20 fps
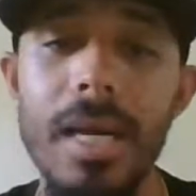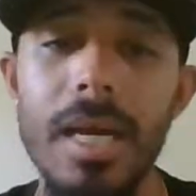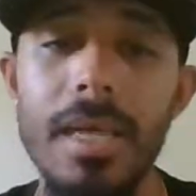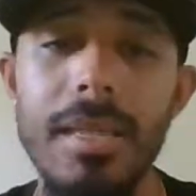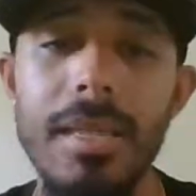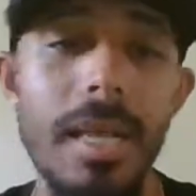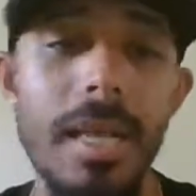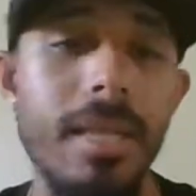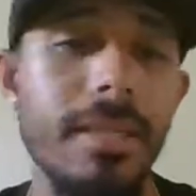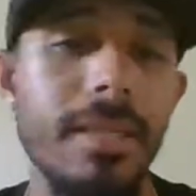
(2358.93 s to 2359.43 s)

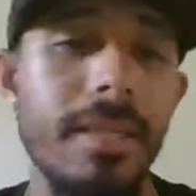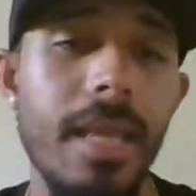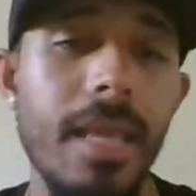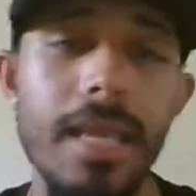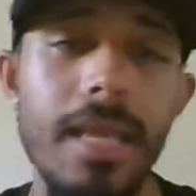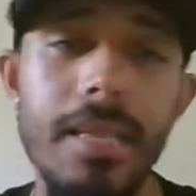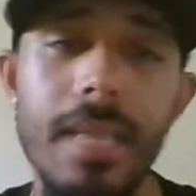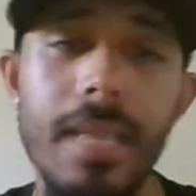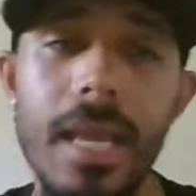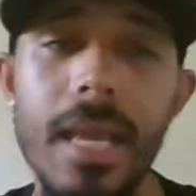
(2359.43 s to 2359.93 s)

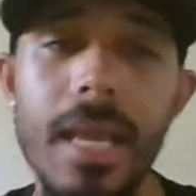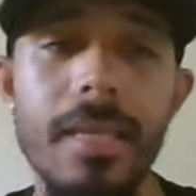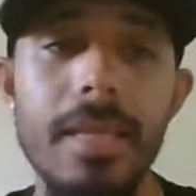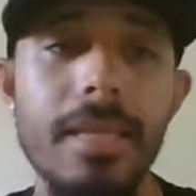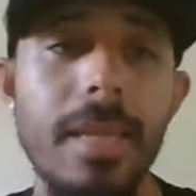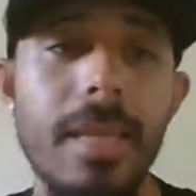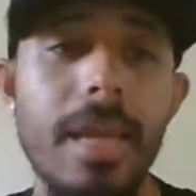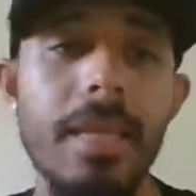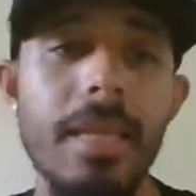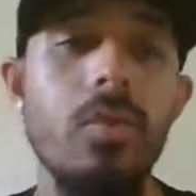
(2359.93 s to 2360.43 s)

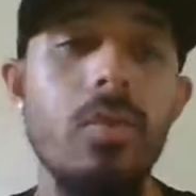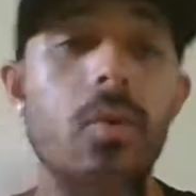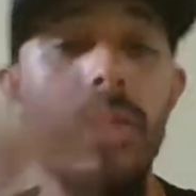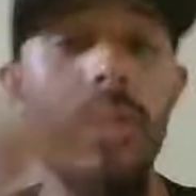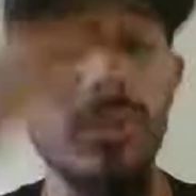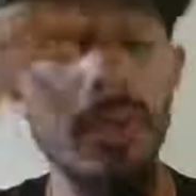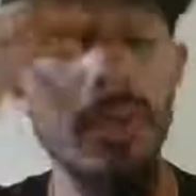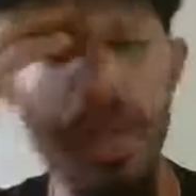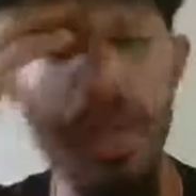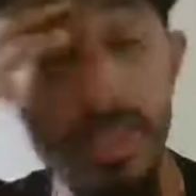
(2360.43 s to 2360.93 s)
They
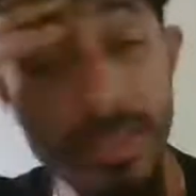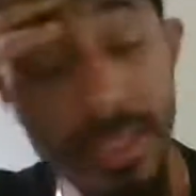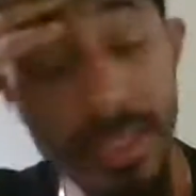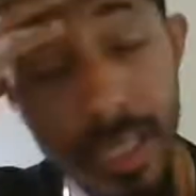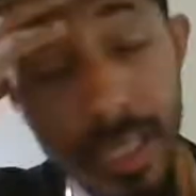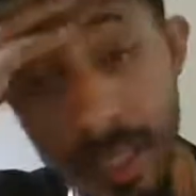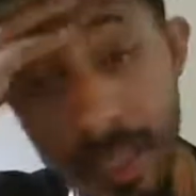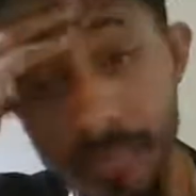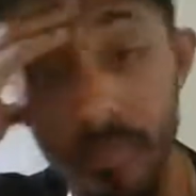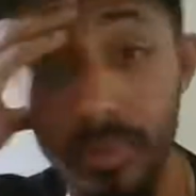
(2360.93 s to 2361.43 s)
tore us
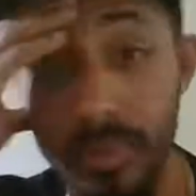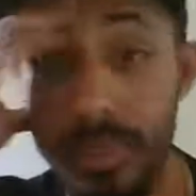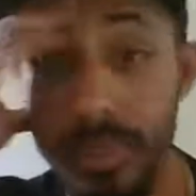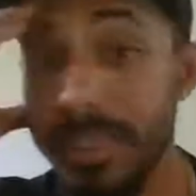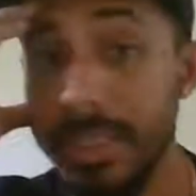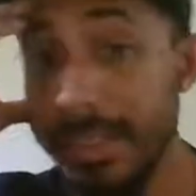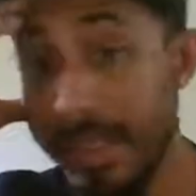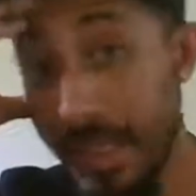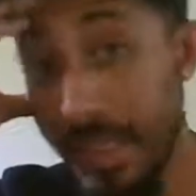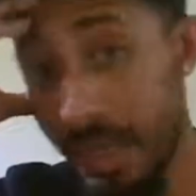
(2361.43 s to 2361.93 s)
up with
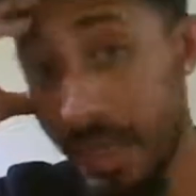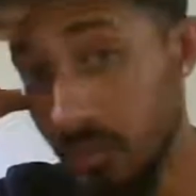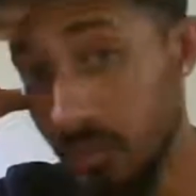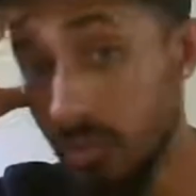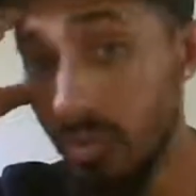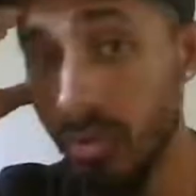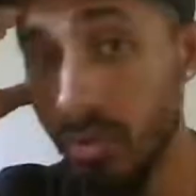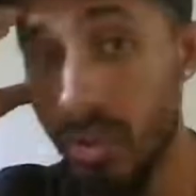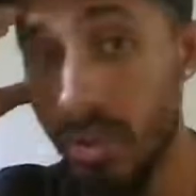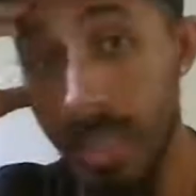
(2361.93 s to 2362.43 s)
this
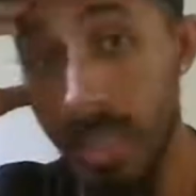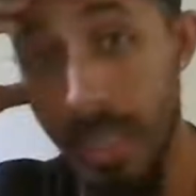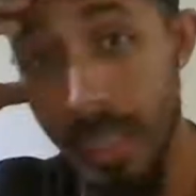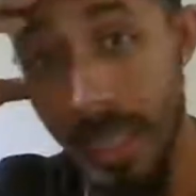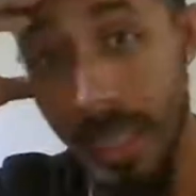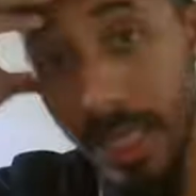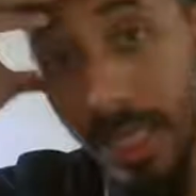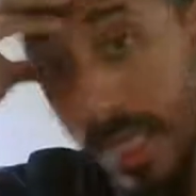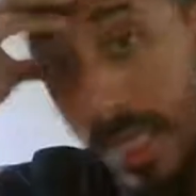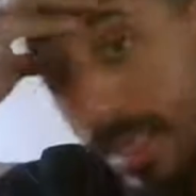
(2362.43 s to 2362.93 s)
schedule
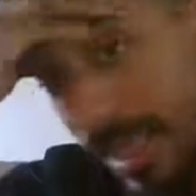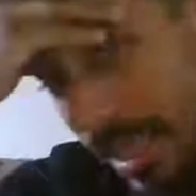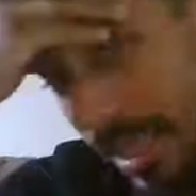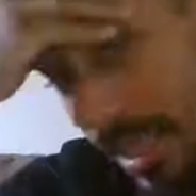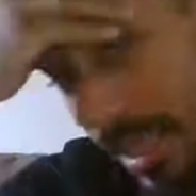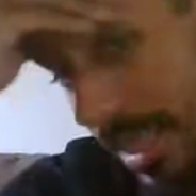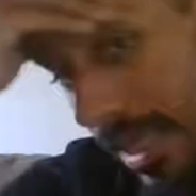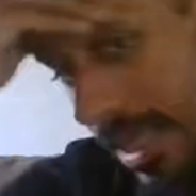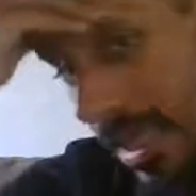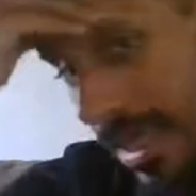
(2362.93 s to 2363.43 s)
in
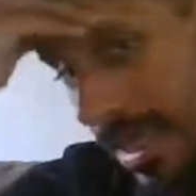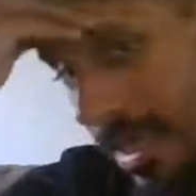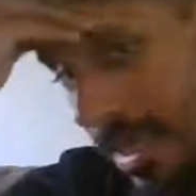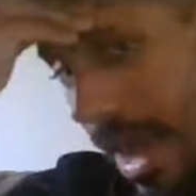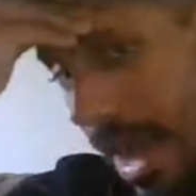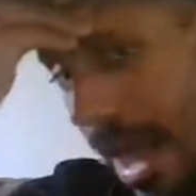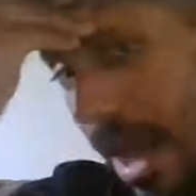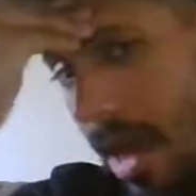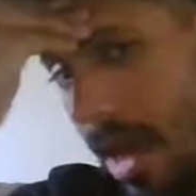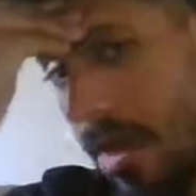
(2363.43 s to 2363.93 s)
that
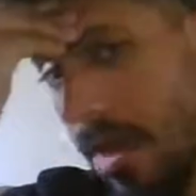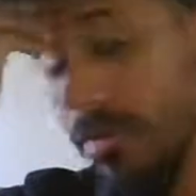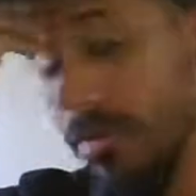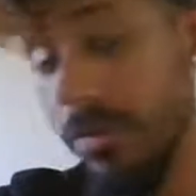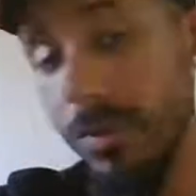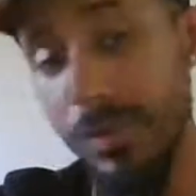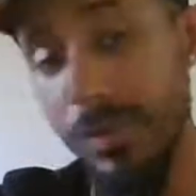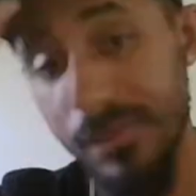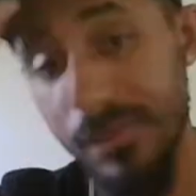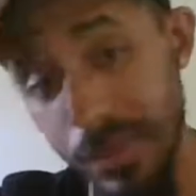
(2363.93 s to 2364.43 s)
now
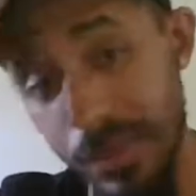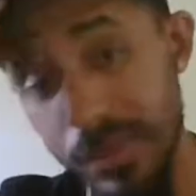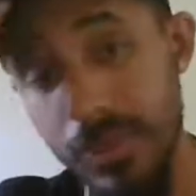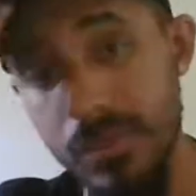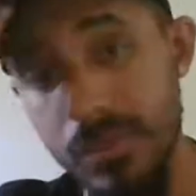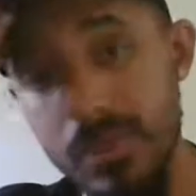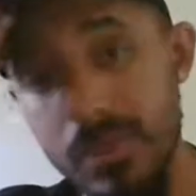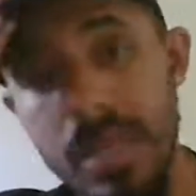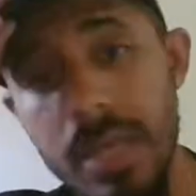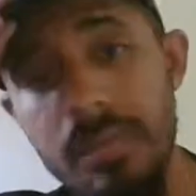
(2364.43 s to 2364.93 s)
those first
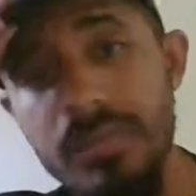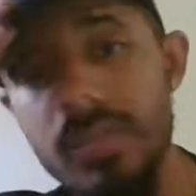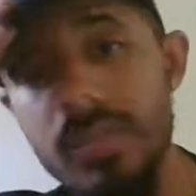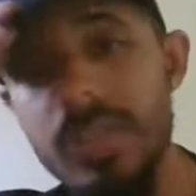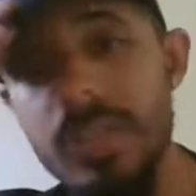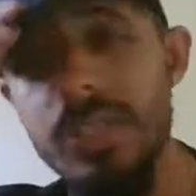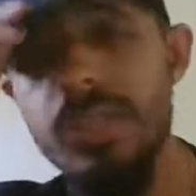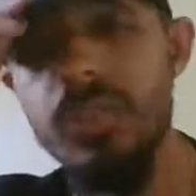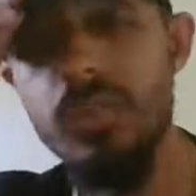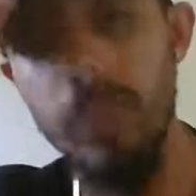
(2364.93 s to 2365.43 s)
2 games
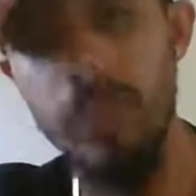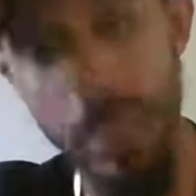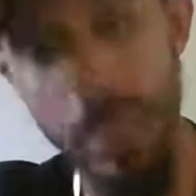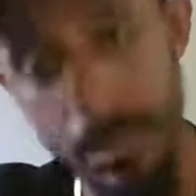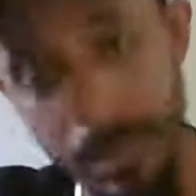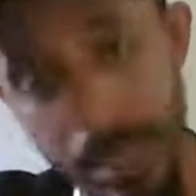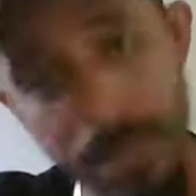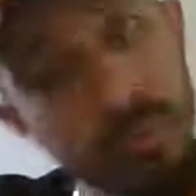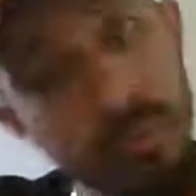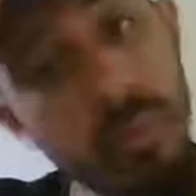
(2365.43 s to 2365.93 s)
are
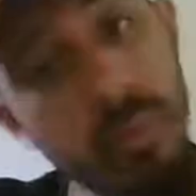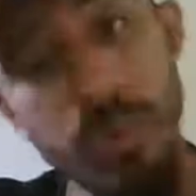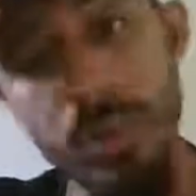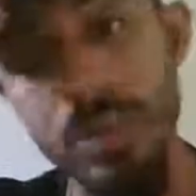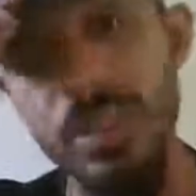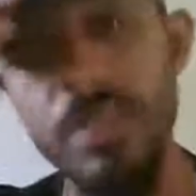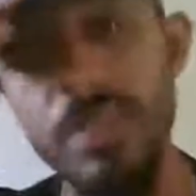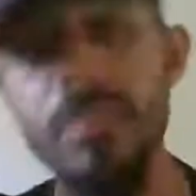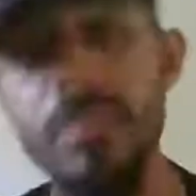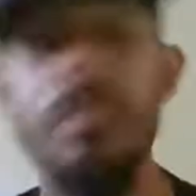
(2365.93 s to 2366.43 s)
extremely
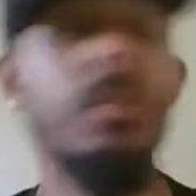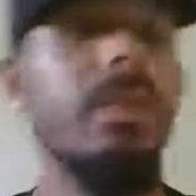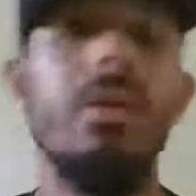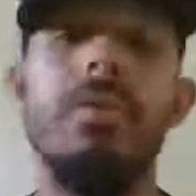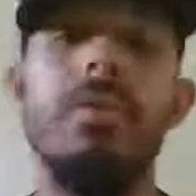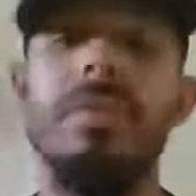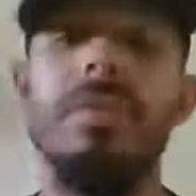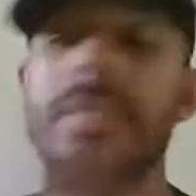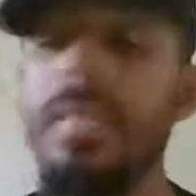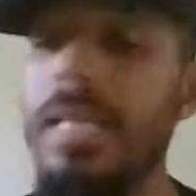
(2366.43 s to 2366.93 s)
important because we
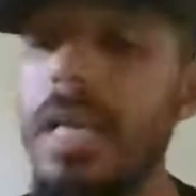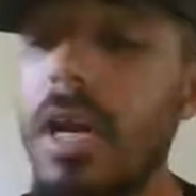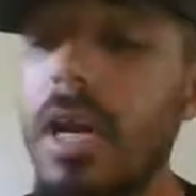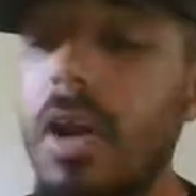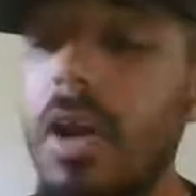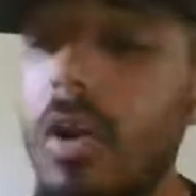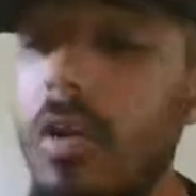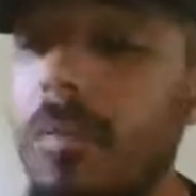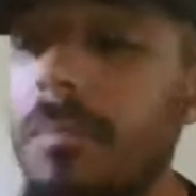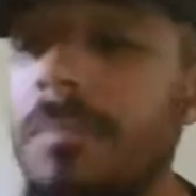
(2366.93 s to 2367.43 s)
don't see
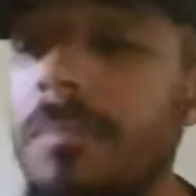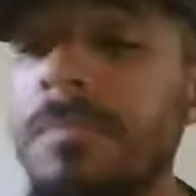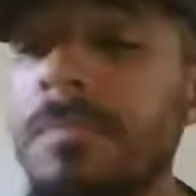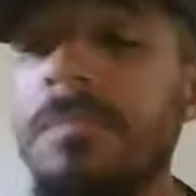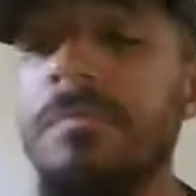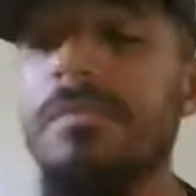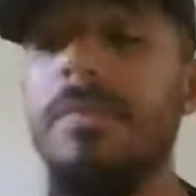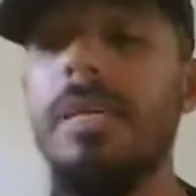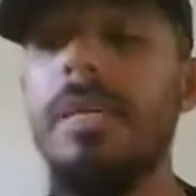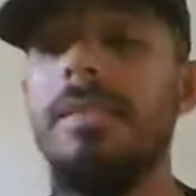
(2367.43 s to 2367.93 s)
home
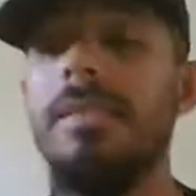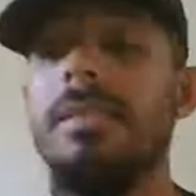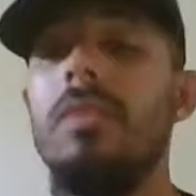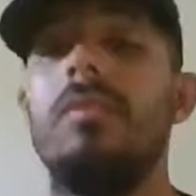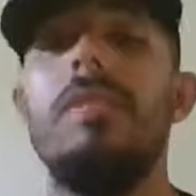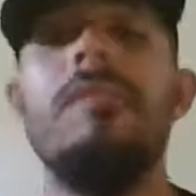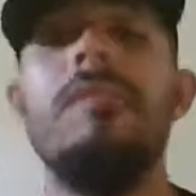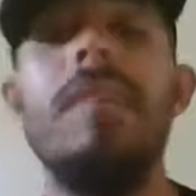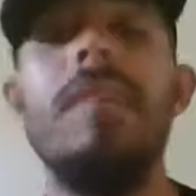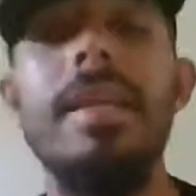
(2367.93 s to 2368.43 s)
until
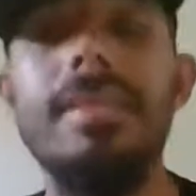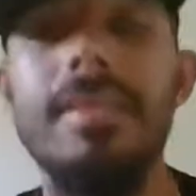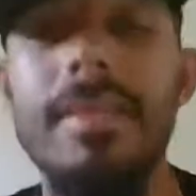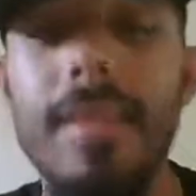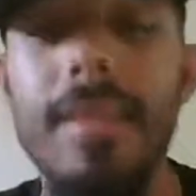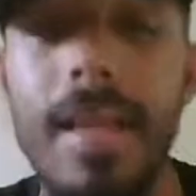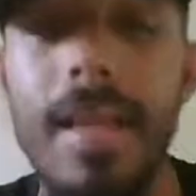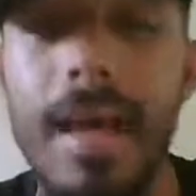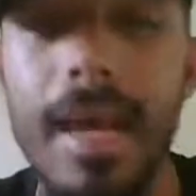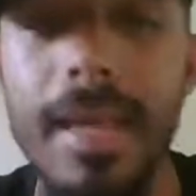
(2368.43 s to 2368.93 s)
we face the
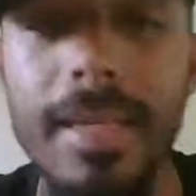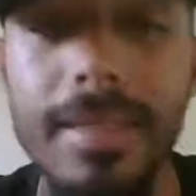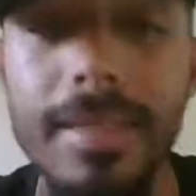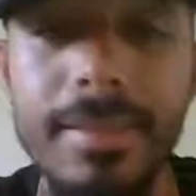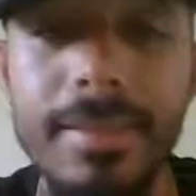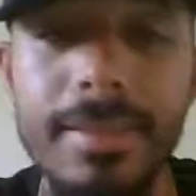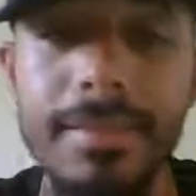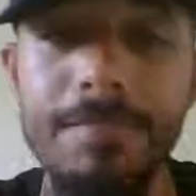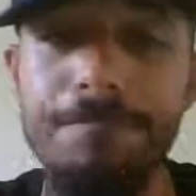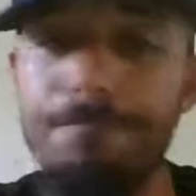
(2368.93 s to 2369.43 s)

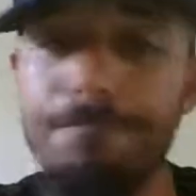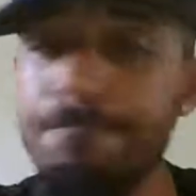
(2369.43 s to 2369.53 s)
Lions.